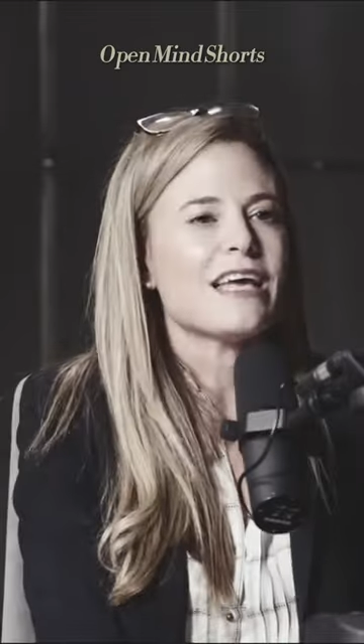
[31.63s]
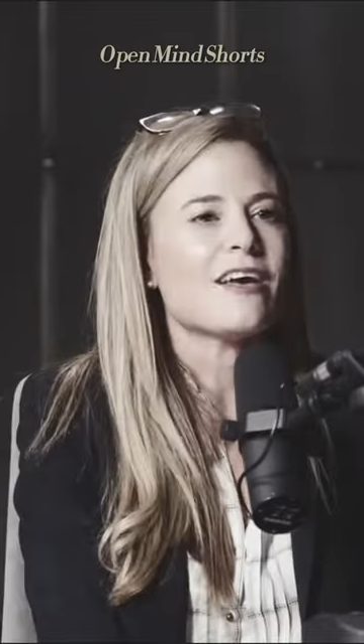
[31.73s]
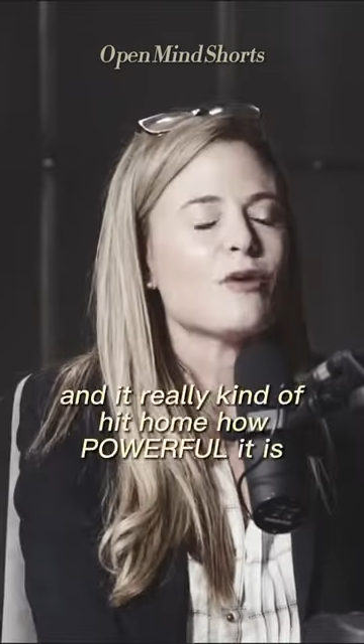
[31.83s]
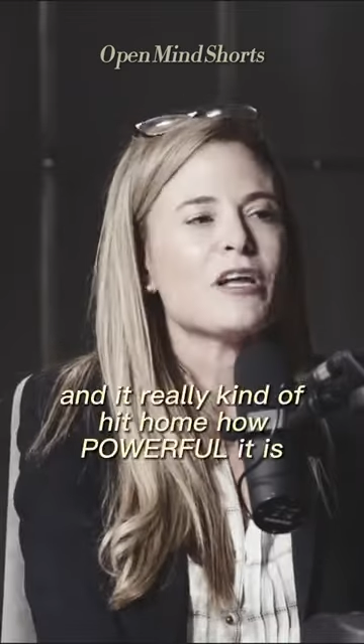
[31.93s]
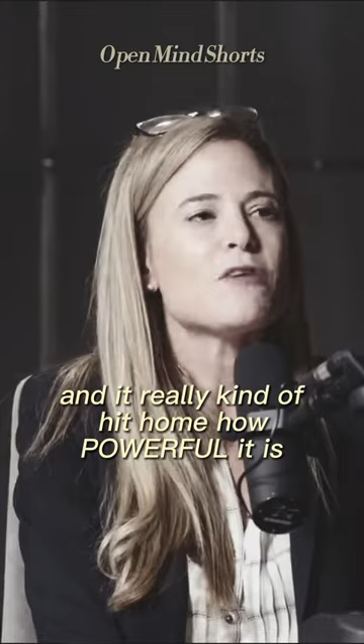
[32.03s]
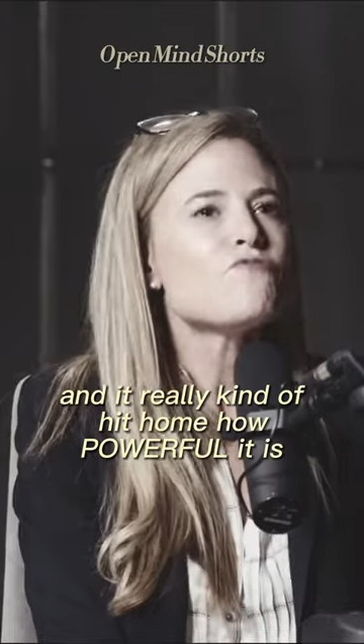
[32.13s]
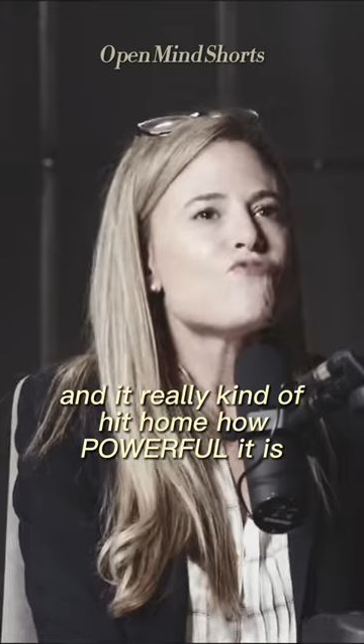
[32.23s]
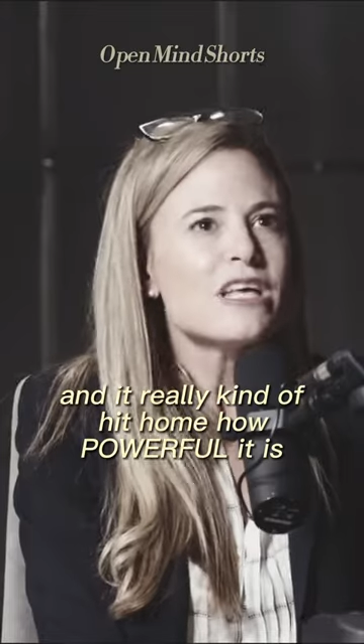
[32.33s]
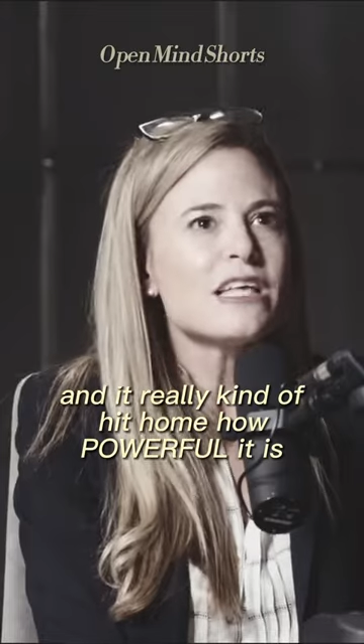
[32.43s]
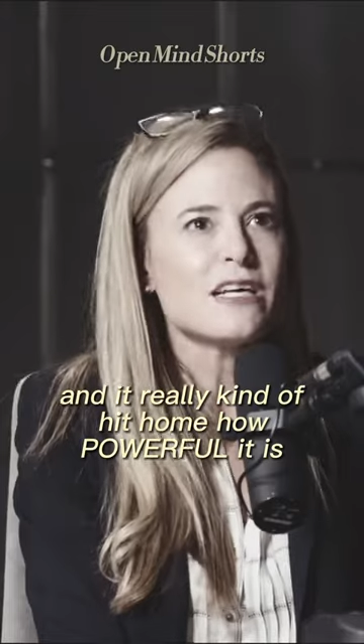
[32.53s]
Um, and it
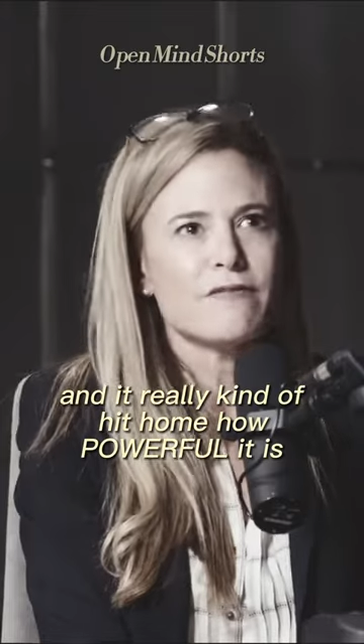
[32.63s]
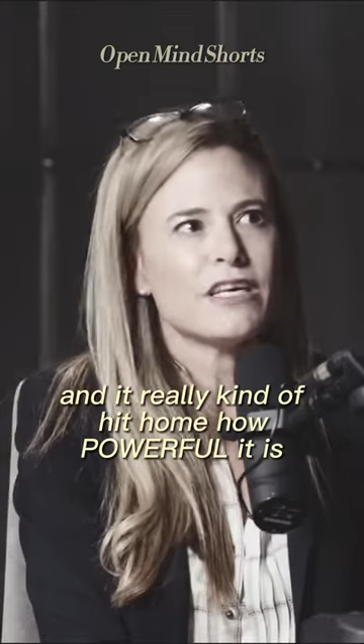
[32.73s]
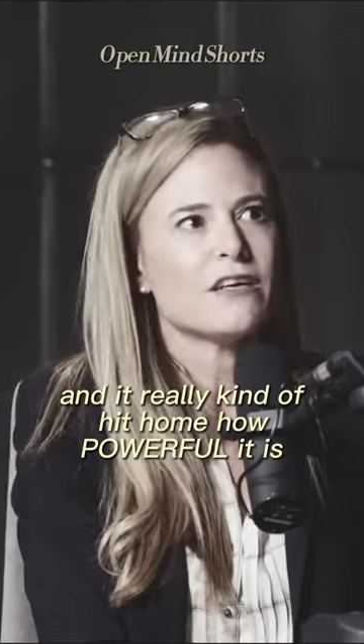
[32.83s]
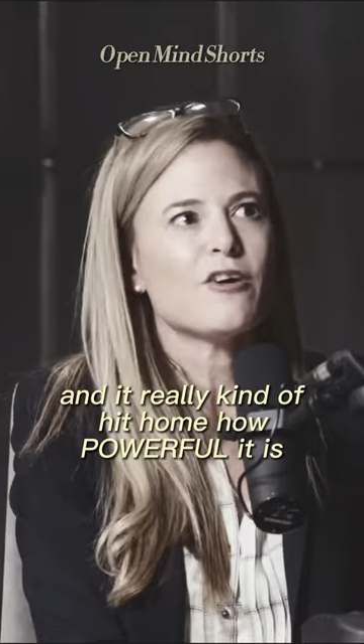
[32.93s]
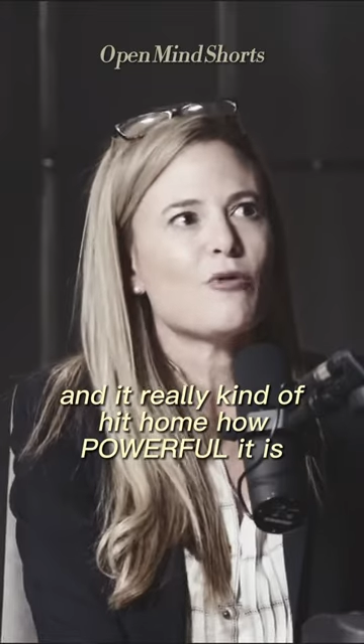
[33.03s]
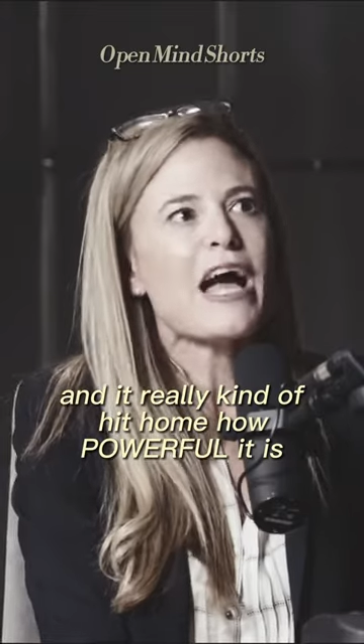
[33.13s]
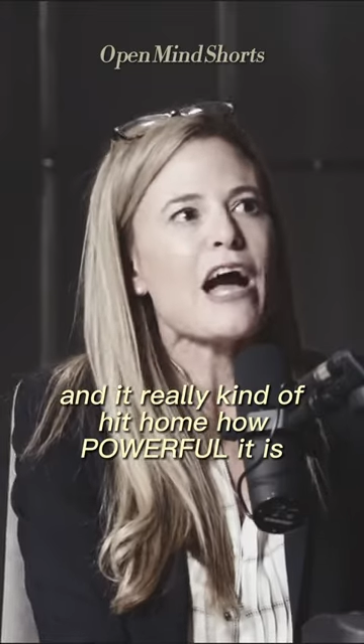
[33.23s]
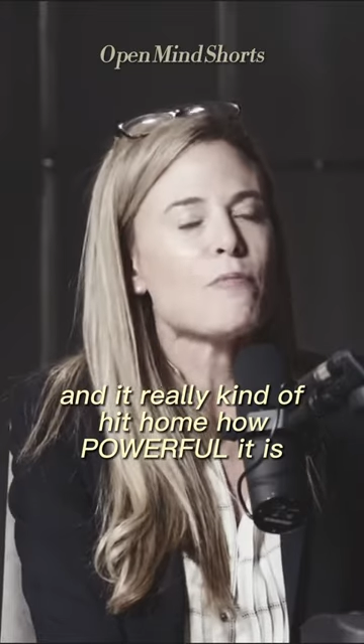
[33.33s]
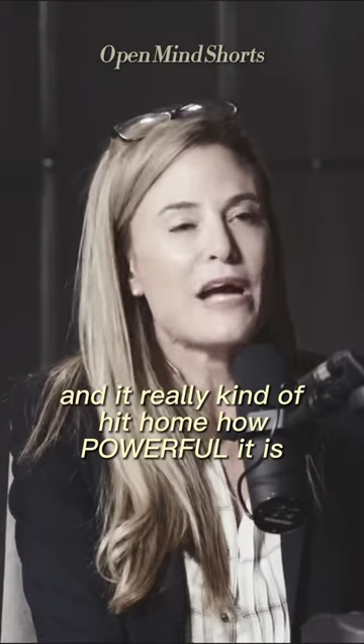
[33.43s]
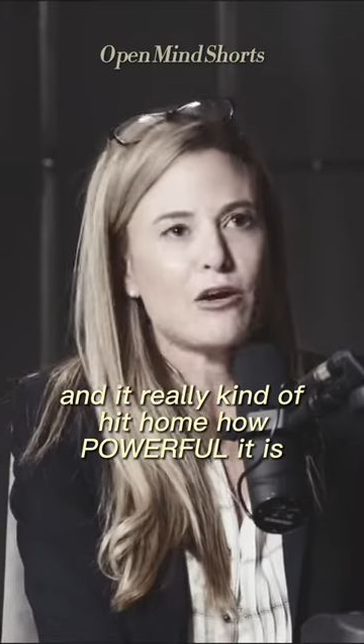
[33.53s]
really kind of hit home
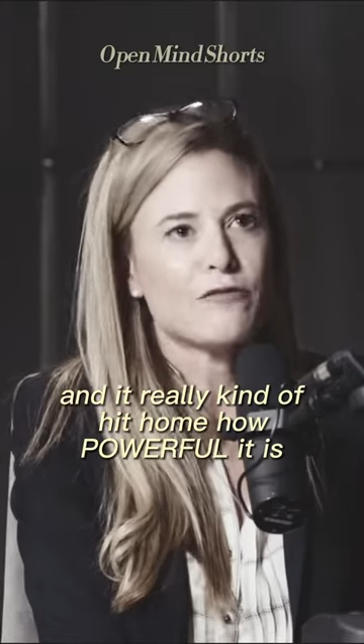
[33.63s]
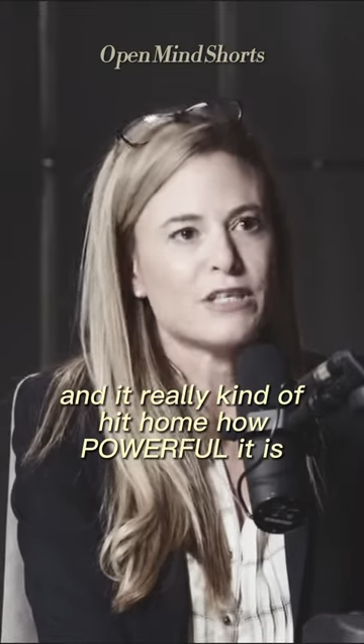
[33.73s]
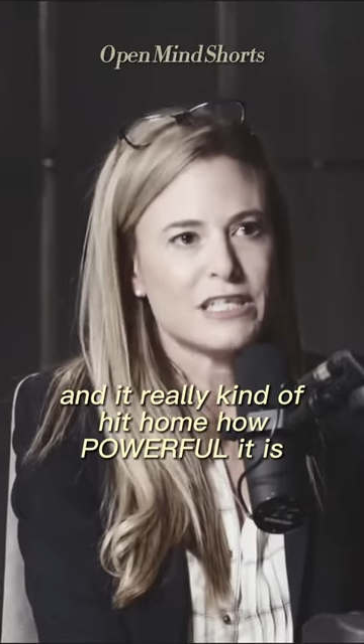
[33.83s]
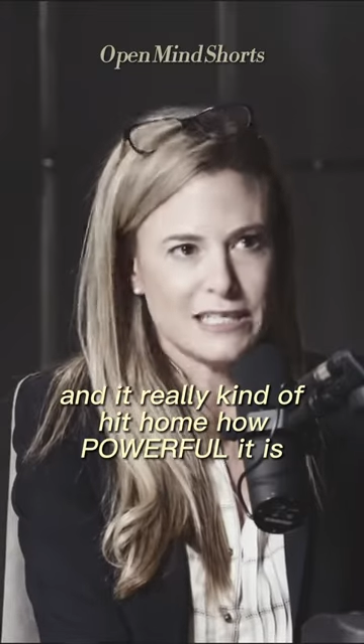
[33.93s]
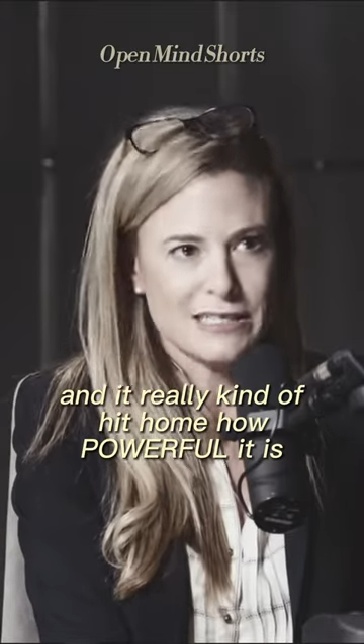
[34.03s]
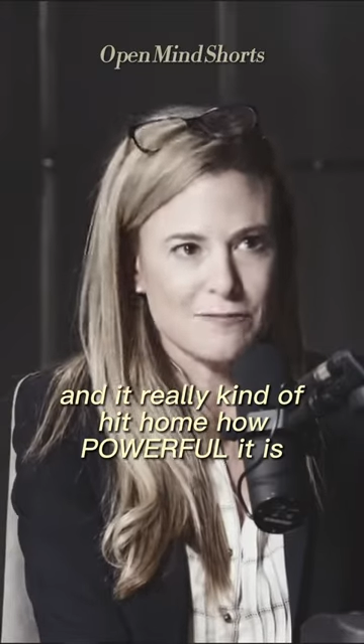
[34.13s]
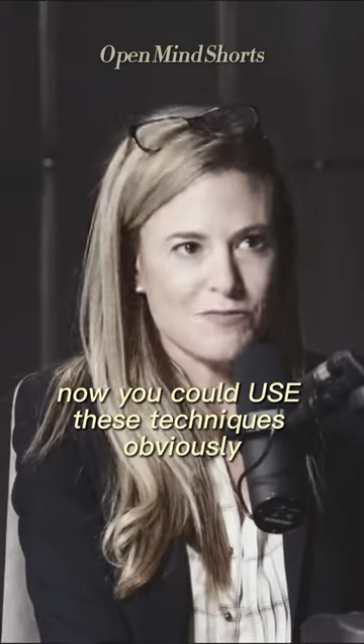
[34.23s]
how powerful it is.